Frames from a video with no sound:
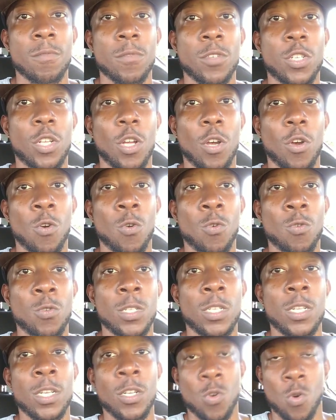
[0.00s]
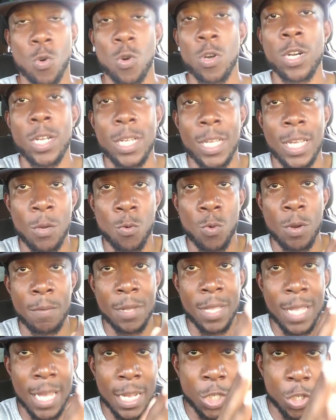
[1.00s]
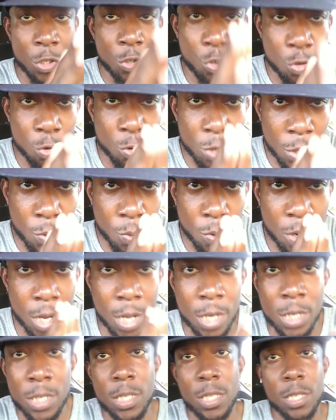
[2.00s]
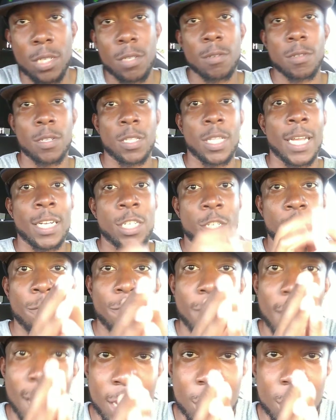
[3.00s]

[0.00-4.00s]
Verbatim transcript: So, in order to get women that you truly want, that you find